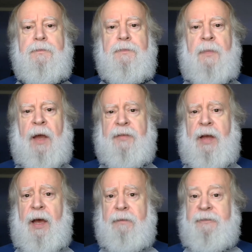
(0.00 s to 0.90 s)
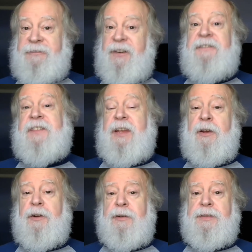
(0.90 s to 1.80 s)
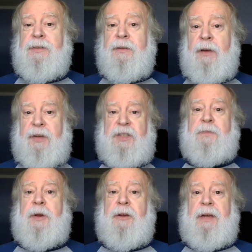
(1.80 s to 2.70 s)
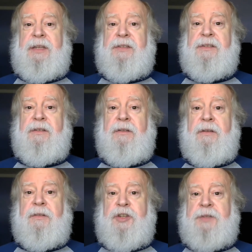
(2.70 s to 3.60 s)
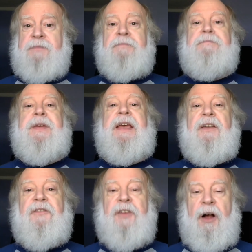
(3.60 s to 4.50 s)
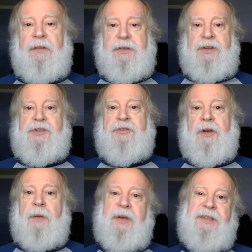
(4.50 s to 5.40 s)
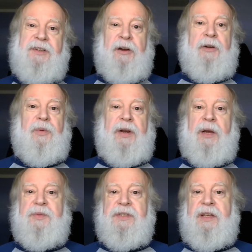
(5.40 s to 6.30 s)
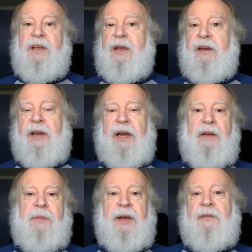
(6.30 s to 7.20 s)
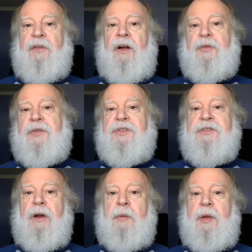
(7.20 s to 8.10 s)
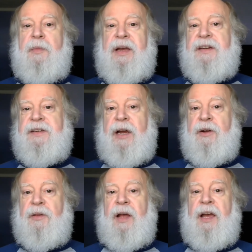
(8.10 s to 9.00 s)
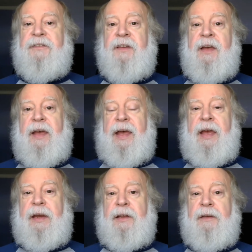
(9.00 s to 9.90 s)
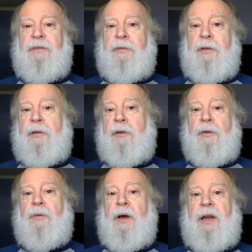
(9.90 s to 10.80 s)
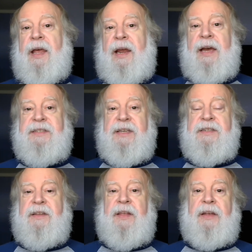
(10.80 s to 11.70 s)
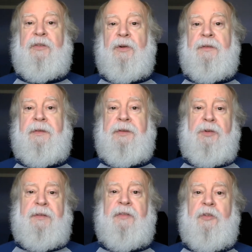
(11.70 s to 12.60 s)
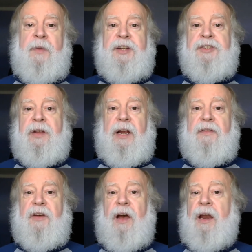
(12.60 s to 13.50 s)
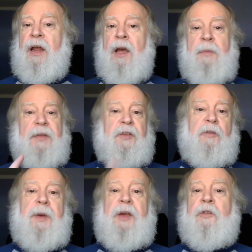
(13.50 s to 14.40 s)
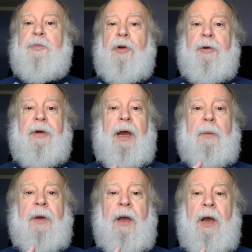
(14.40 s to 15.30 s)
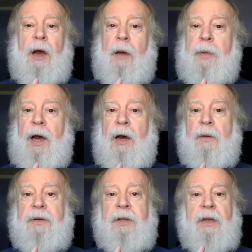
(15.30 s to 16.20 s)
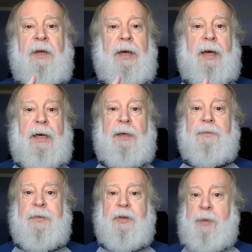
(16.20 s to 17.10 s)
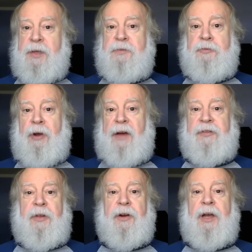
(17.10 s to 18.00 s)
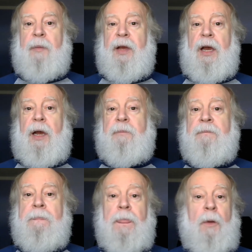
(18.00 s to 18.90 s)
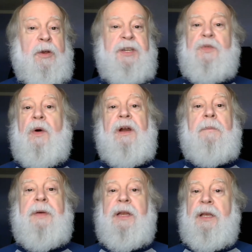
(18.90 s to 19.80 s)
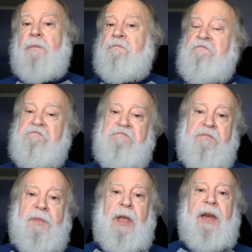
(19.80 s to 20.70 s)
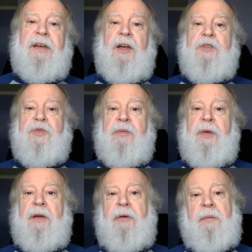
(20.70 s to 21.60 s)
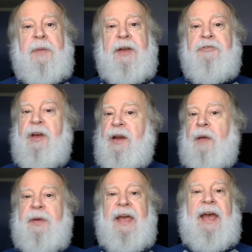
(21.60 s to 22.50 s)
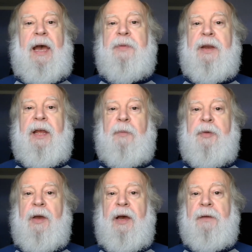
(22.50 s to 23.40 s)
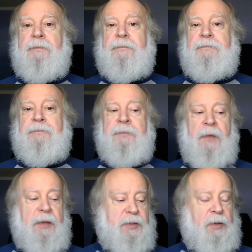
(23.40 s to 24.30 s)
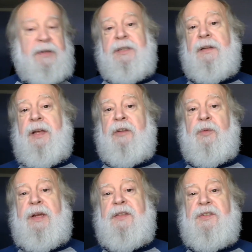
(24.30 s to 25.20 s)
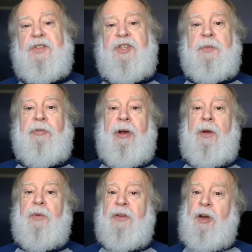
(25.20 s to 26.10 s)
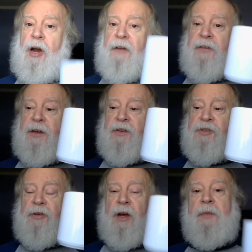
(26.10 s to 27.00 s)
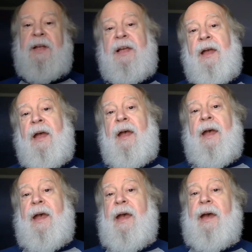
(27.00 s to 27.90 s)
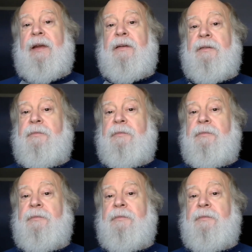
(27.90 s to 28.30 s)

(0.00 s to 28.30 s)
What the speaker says: I've got 50 years of experience just being involved in astronomy. I started when I was a kid, and I have been involved with astronomy my entire life. And if you want to get access to the sort of information that I've got about the space program, about the spacecraft that are coming up, or you just want an opinion, get in touch with me on Patreon. I'll be happy to help you out. So until next week, this is Jim Craig with Coffee and Astronomy, and